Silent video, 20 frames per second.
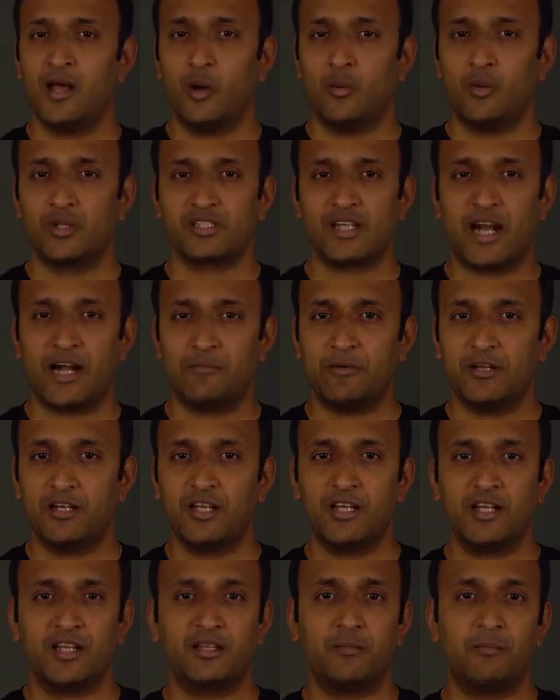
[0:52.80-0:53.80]
We'll start by
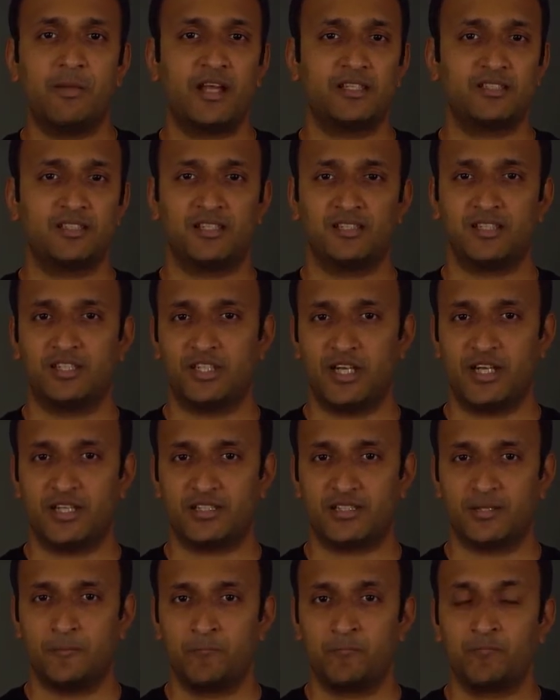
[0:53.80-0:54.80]
learning the basics such
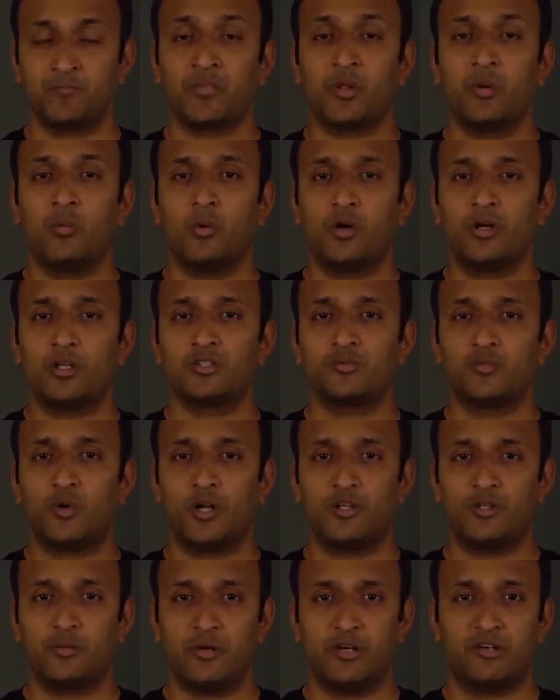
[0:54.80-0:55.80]
as what is
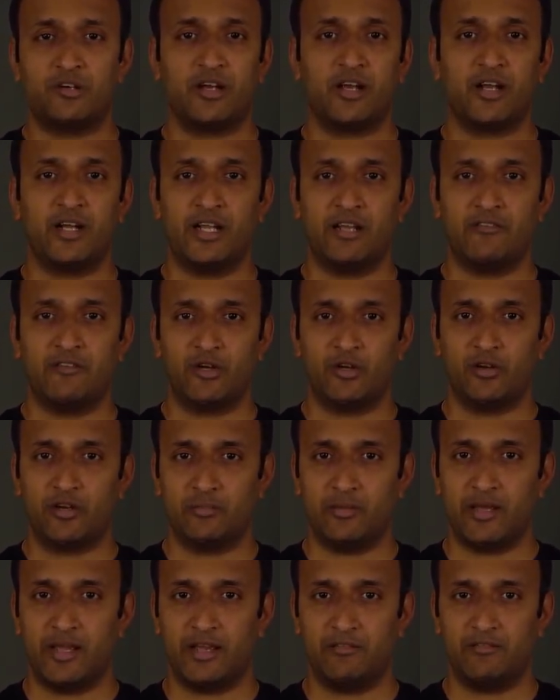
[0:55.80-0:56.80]
volumetric and deviatoric
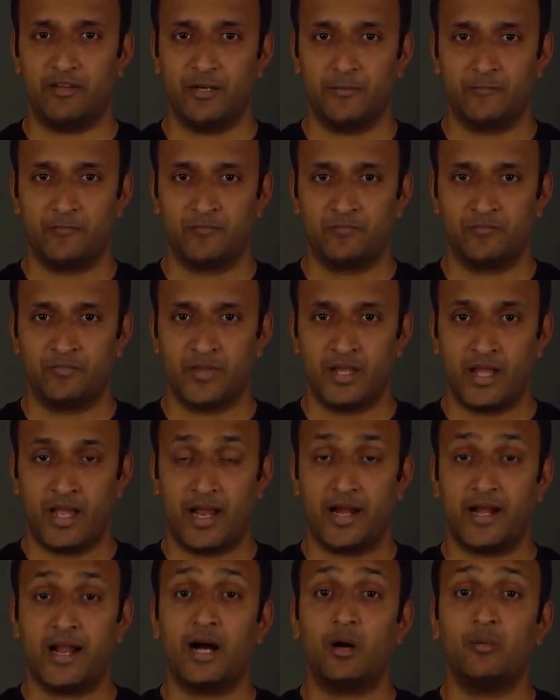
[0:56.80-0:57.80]
behavior
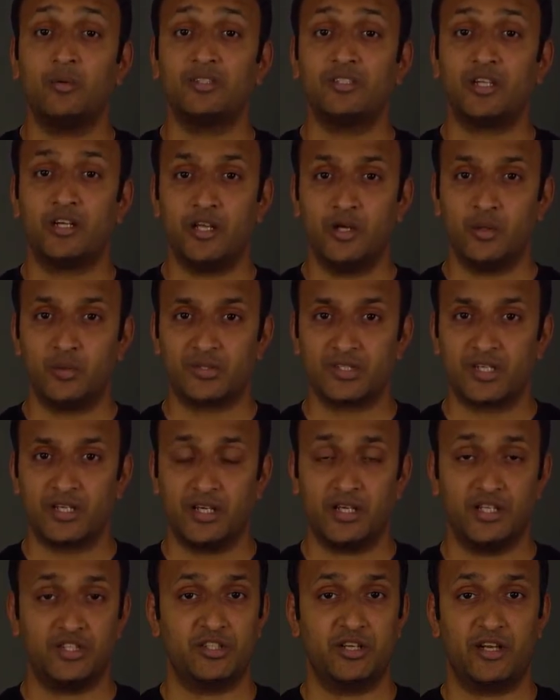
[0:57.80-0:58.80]
and how is it used
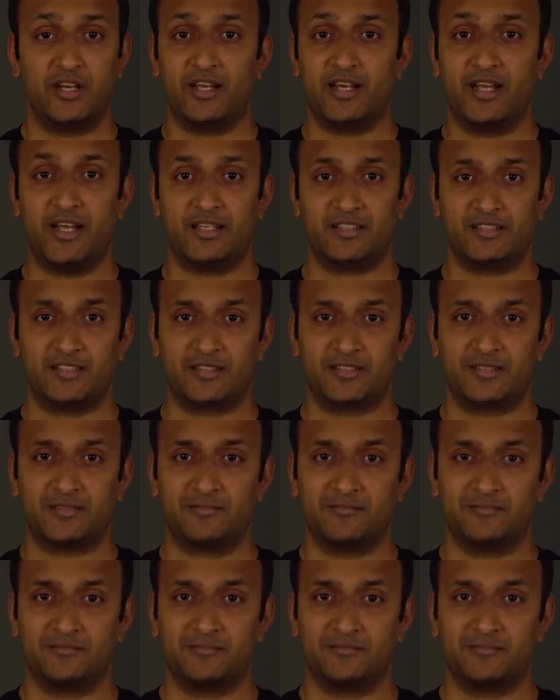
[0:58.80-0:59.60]
in engineering analysis.